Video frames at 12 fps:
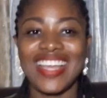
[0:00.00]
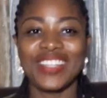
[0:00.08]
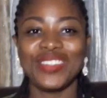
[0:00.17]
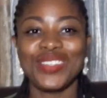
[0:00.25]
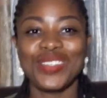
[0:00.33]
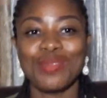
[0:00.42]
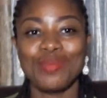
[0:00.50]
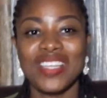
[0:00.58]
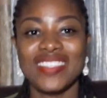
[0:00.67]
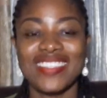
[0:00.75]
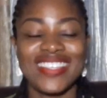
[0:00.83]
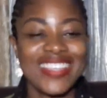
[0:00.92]
land
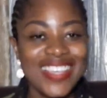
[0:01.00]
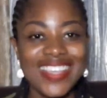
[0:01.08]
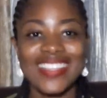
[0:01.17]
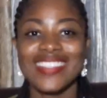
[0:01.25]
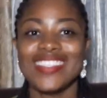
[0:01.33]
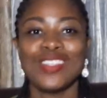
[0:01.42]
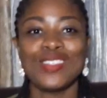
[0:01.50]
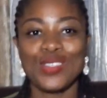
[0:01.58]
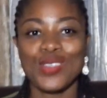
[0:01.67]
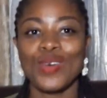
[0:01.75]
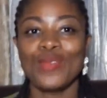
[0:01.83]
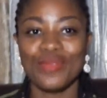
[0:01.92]
document is
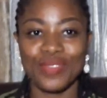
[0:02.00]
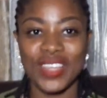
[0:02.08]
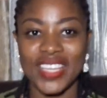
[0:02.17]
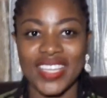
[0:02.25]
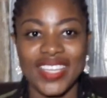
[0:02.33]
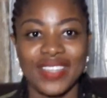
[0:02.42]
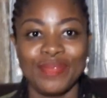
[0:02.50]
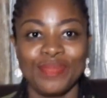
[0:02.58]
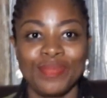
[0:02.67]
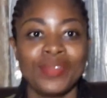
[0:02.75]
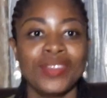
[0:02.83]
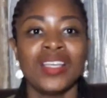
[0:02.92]
survey.
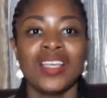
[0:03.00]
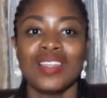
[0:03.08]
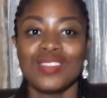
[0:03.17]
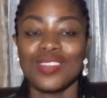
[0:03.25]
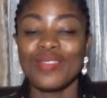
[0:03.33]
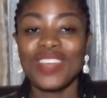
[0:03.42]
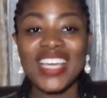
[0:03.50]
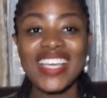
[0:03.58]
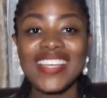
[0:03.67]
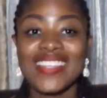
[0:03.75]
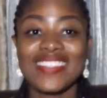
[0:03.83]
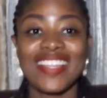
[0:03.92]

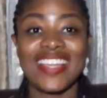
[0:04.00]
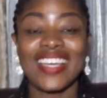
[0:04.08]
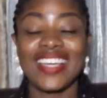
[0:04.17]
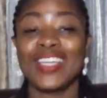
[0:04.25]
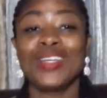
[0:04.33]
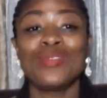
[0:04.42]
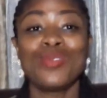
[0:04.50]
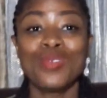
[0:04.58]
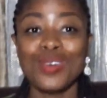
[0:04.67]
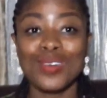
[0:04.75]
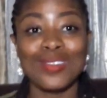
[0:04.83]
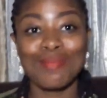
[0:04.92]
Survey is like a
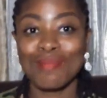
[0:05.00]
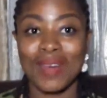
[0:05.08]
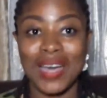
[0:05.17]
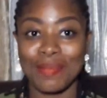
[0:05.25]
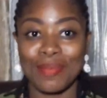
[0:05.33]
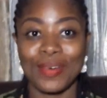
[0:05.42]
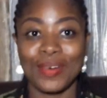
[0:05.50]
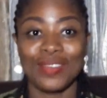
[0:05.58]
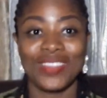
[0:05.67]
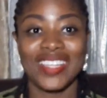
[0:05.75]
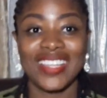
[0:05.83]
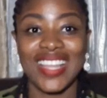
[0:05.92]
road map
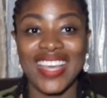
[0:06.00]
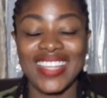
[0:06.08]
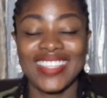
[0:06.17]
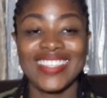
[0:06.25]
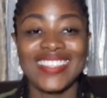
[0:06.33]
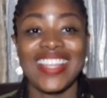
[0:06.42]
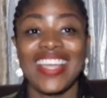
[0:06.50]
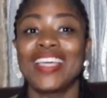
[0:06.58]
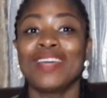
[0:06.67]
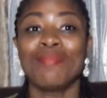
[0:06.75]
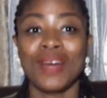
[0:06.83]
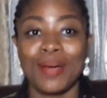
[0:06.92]
of the land. It's
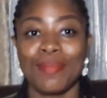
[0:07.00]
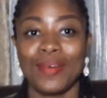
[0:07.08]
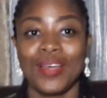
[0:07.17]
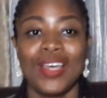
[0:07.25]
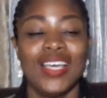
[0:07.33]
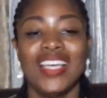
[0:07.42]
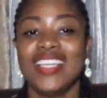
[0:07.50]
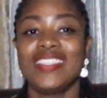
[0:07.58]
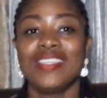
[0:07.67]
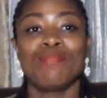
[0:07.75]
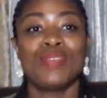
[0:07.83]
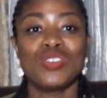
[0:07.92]
like a map.
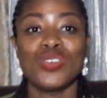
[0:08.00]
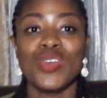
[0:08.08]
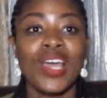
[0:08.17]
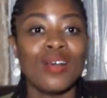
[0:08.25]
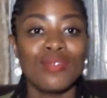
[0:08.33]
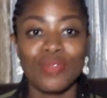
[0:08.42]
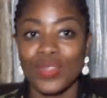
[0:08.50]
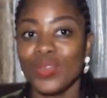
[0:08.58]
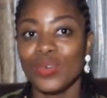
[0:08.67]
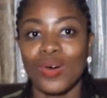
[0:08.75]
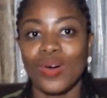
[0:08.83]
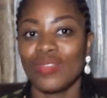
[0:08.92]
It's a pictorial
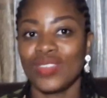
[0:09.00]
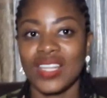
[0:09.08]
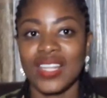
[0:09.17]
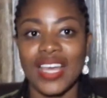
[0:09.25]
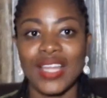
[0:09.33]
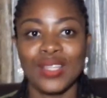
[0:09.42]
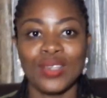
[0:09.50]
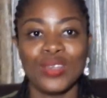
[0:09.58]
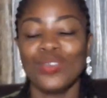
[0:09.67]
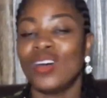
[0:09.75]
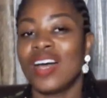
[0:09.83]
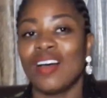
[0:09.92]
view of the
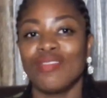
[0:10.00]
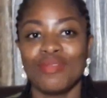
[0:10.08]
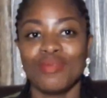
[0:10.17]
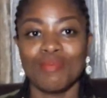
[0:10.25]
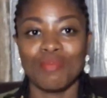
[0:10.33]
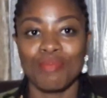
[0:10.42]
land you have